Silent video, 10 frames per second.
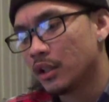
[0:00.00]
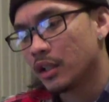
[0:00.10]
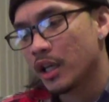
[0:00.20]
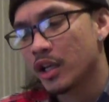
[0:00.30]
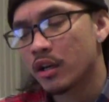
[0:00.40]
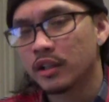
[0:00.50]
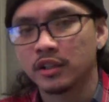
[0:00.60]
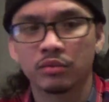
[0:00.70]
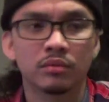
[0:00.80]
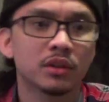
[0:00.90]

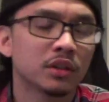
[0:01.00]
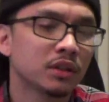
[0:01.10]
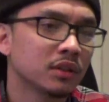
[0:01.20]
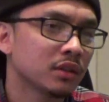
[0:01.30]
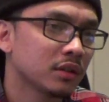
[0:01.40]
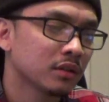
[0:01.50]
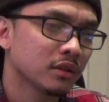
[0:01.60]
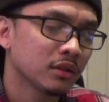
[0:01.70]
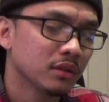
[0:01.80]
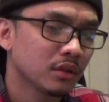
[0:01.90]
KRS-One, to,
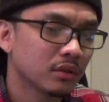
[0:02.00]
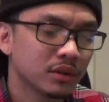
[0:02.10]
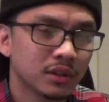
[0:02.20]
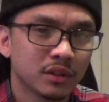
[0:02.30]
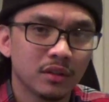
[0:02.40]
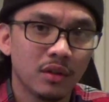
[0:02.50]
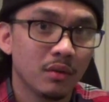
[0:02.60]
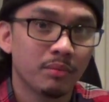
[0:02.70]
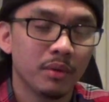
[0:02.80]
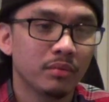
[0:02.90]
you know, just
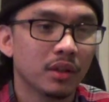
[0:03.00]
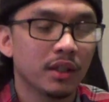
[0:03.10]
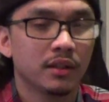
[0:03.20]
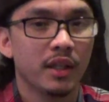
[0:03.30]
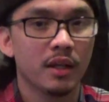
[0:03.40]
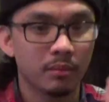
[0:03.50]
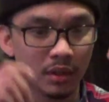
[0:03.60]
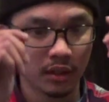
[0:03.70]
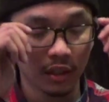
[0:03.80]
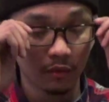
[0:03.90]
people like that,
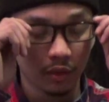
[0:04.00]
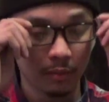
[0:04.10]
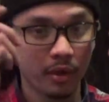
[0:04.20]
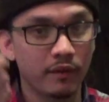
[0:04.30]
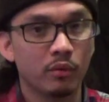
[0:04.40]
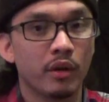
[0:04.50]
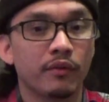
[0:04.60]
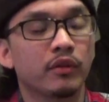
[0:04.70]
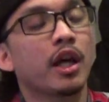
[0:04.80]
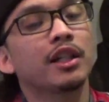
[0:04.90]
man. They really paved the way
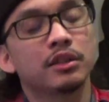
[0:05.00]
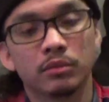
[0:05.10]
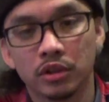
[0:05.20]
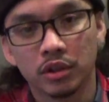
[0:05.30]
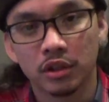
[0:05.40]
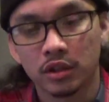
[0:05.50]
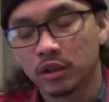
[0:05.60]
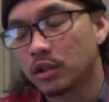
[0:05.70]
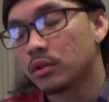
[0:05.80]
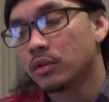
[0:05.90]
for 90s music. So,
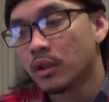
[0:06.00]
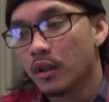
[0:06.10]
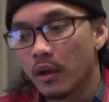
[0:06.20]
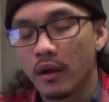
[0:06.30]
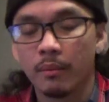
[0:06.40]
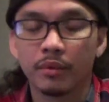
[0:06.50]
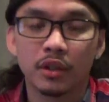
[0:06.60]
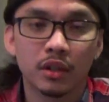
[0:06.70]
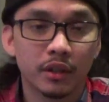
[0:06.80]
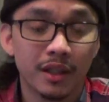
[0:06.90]

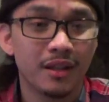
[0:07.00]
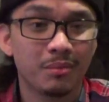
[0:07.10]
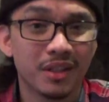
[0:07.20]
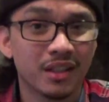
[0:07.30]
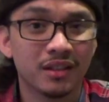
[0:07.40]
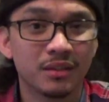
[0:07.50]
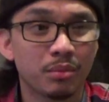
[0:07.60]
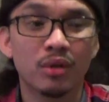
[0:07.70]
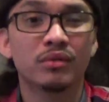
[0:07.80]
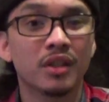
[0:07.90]
but yeah, man,
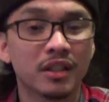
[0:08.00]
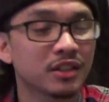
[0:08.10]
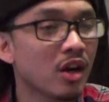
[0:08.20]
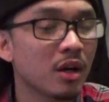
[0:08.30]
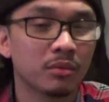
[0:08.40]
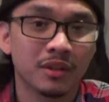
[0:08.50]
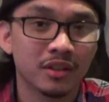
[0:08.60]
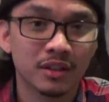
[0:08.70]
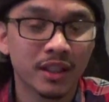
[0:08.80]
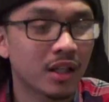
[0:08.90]
Bone Thugs and Harmony,
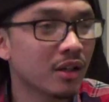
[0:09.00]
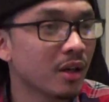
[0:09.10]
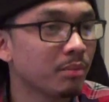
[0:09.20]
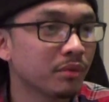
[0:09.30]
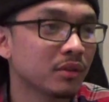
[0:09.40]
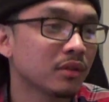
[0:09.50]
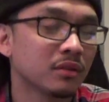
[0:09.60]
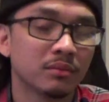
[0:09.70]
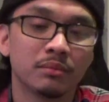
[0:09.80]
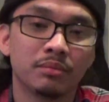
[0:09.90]
look that up.
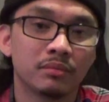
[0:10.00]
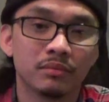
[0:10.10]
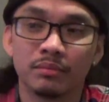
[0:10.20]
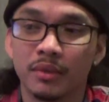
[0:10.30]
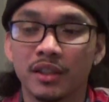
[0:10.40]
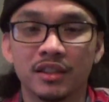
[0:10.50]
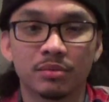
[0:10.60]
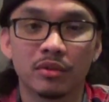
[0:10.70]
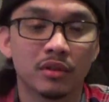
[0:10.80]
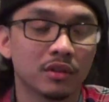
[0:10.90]
Biggie
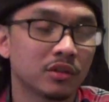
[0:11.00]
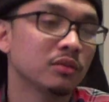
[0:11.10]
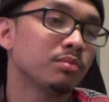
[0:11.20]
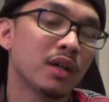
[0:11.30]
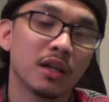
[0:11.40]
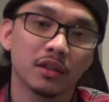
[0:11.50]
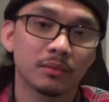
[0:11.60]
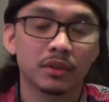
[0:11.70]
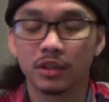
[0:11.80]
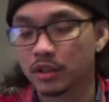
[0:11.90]
Smalls, Tupac,
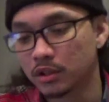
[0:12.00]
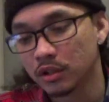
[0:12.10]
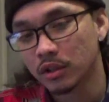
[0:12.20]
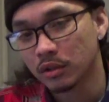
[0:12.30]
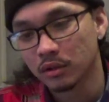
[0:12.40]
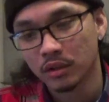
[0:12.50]
man, you know.